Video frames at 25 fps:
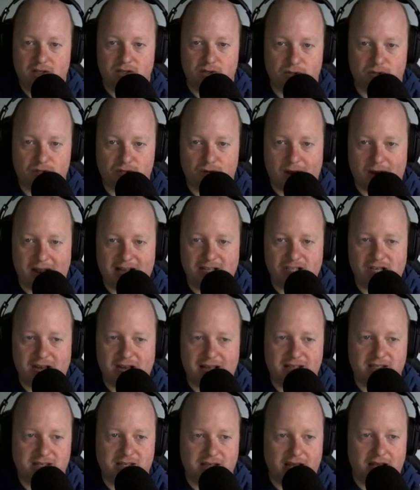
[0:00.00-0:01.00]
So Scratch
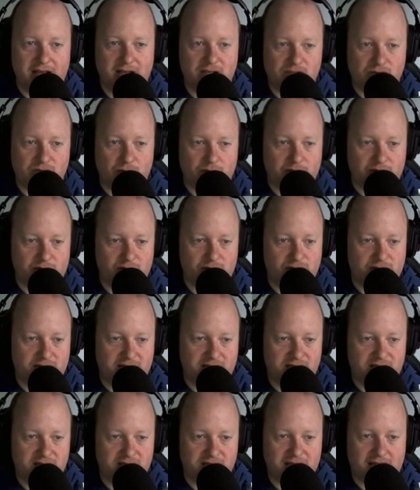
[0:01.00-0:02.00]
has
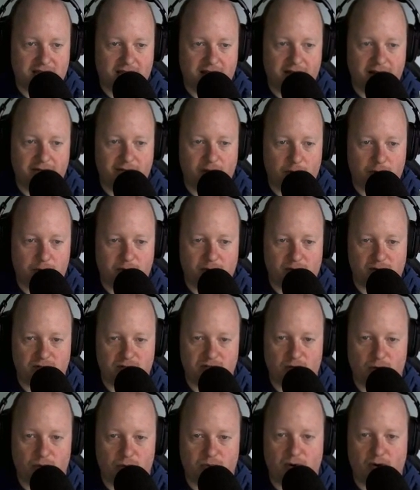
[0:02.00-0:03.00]
this is kind of your
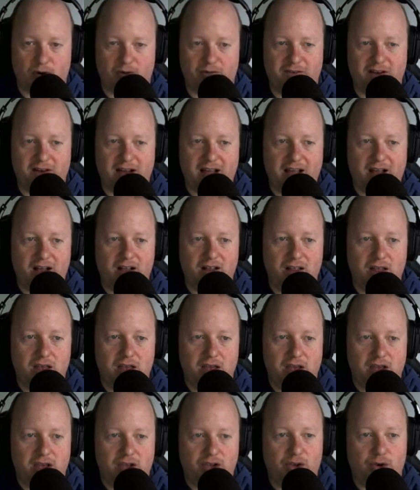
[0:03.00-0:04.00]
personal profile.
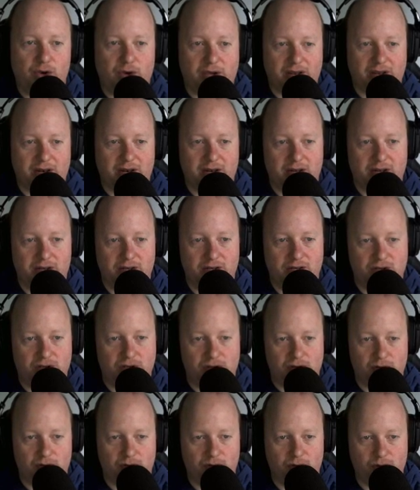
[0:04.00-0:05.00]
You can
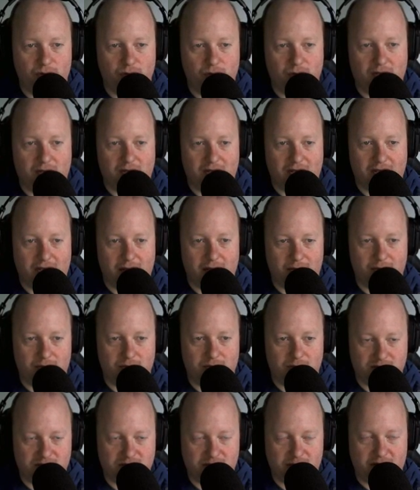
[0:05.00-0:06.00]
do
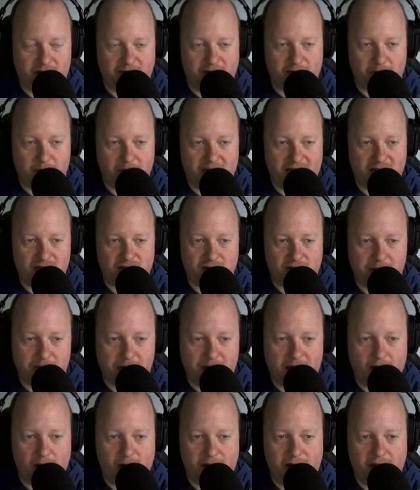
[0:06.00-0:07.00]
some information
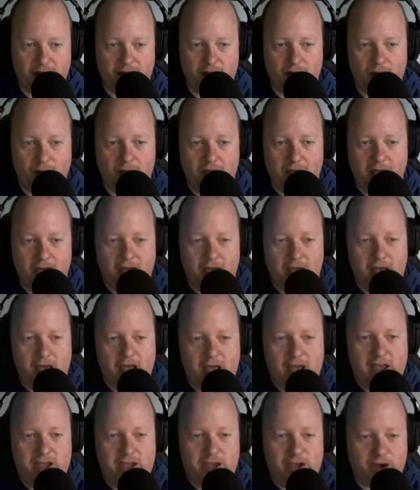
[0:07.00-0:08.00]
about you.
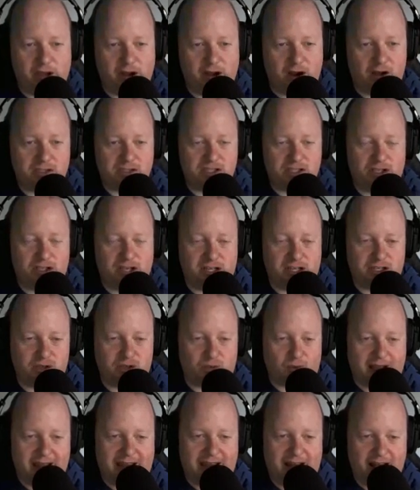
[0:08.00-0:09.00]
You can also
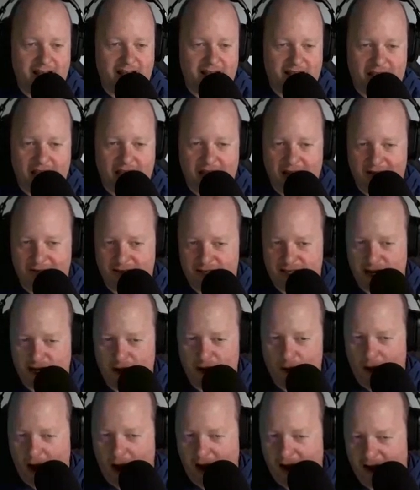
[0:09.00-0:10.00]
just write kind of a
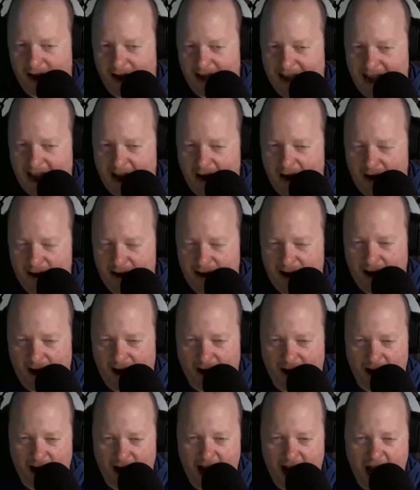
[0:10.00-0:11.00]
200
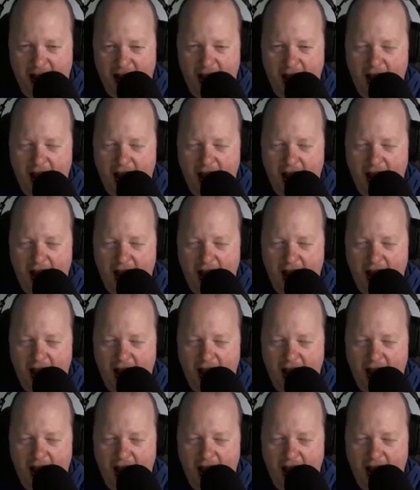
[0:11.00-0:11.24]
character,